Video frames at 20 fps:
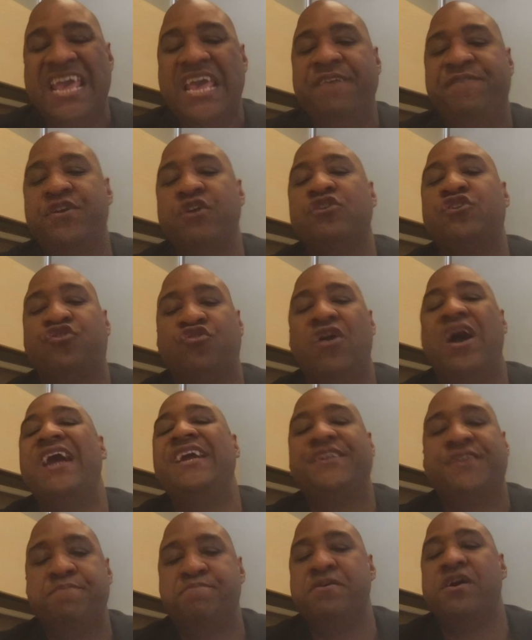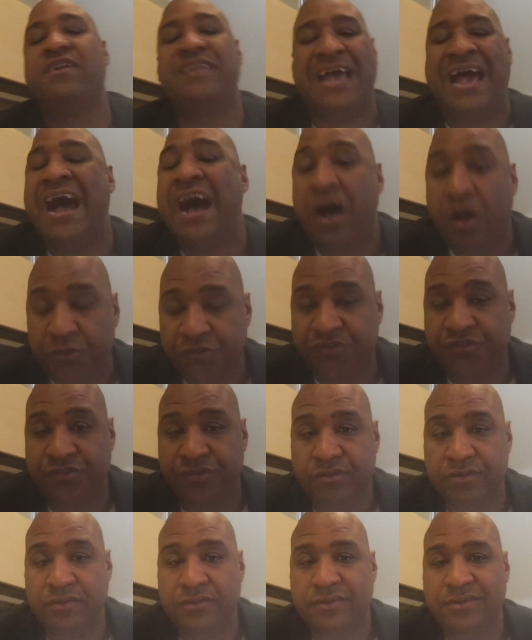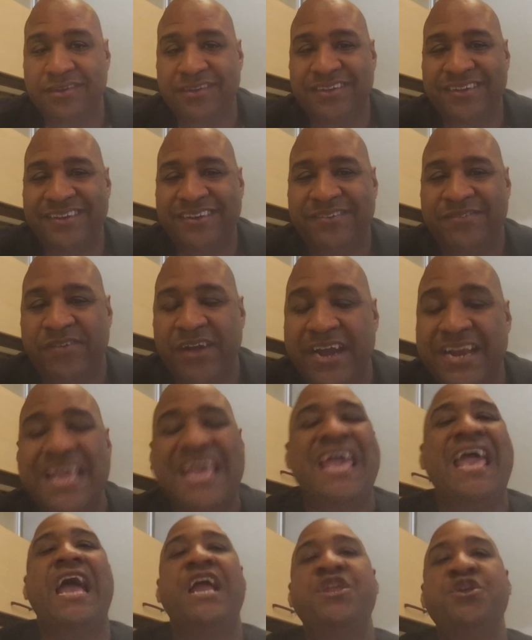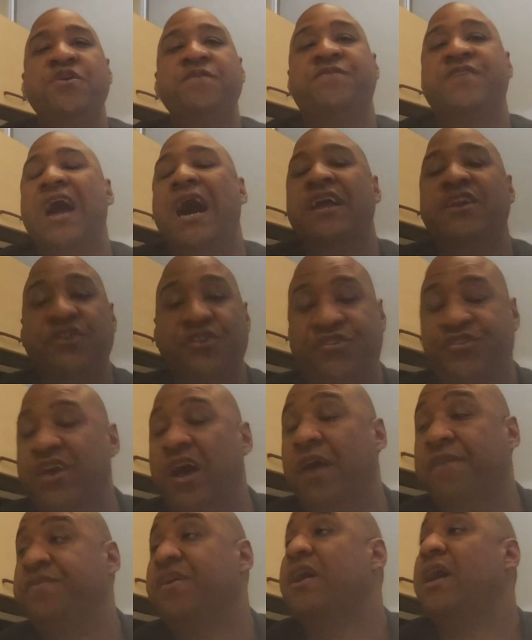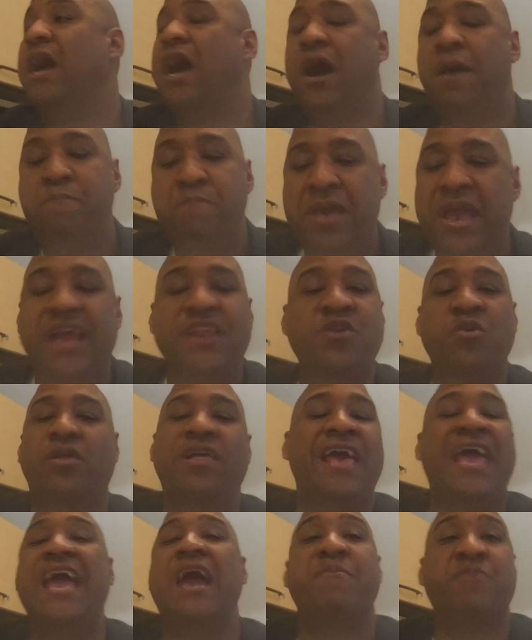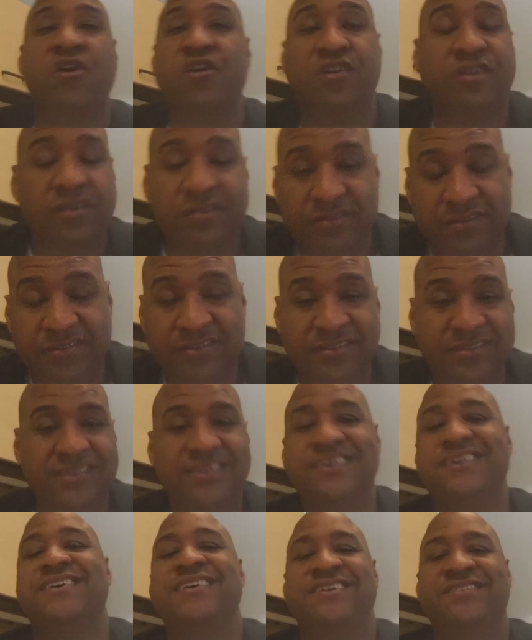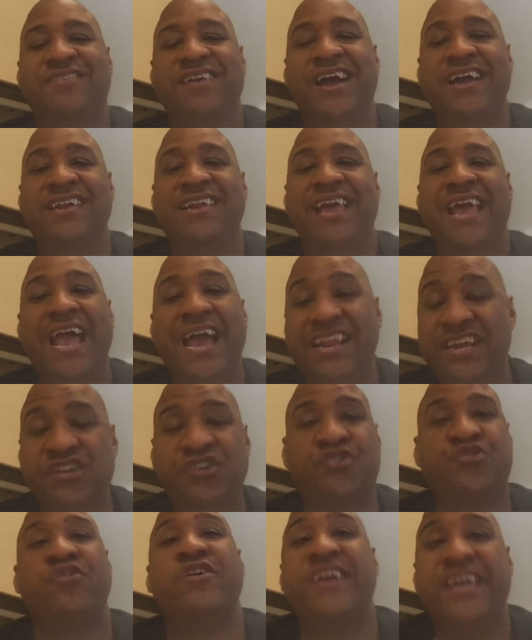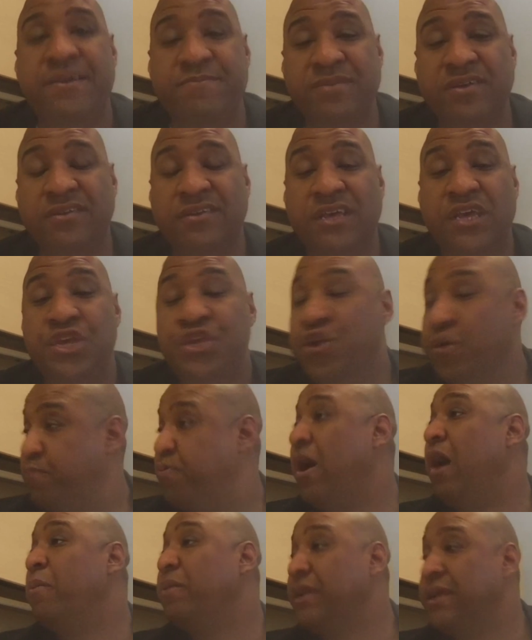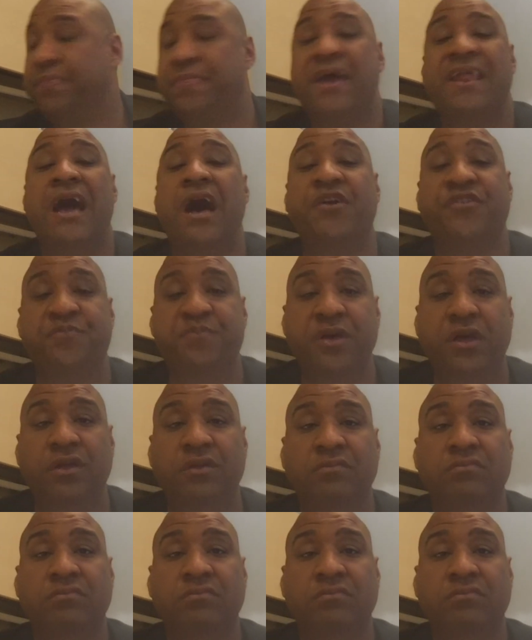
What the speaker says: If you're trying to build a house, right, and you've got yourself a manual hammer, right, and a dream, you're probably going to get that house built.